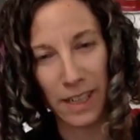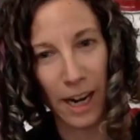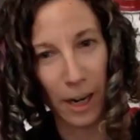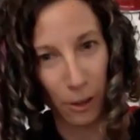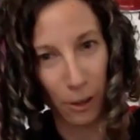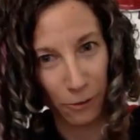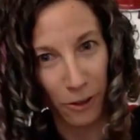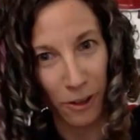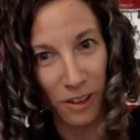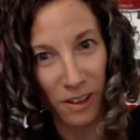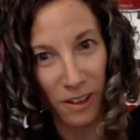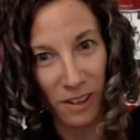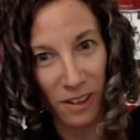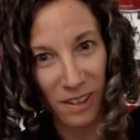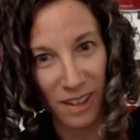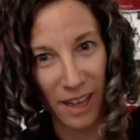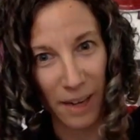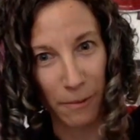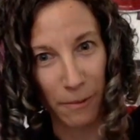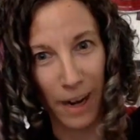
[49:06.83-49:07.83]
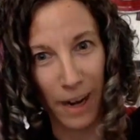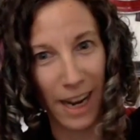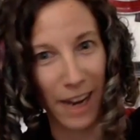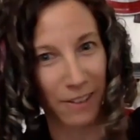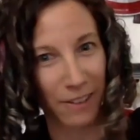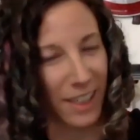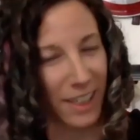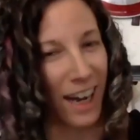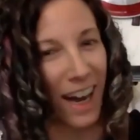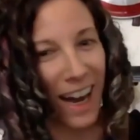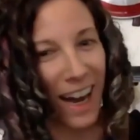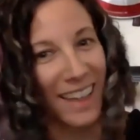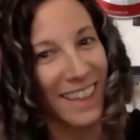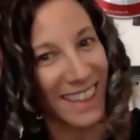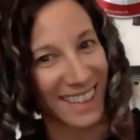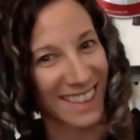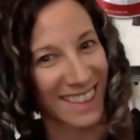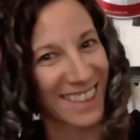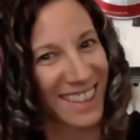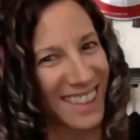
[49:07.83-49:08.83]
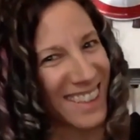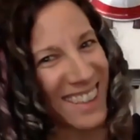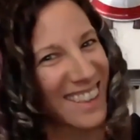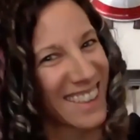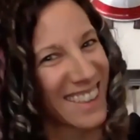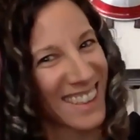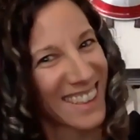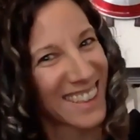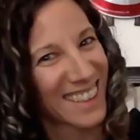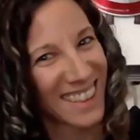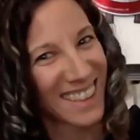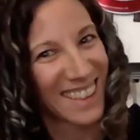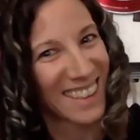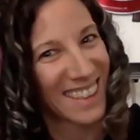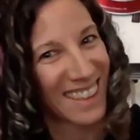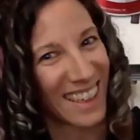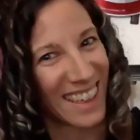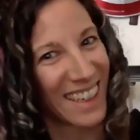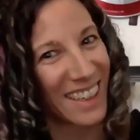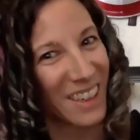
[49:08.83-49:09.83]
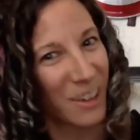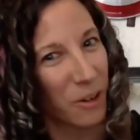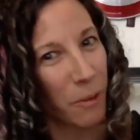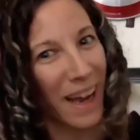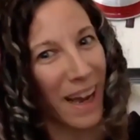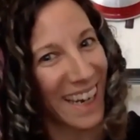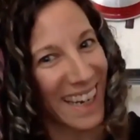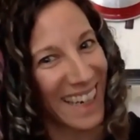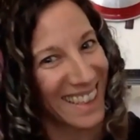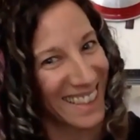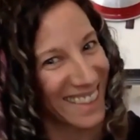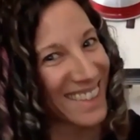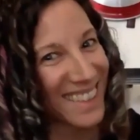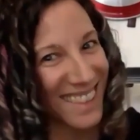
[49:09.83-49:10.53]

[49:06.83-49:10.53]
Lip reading: careful and went out and got it in a way.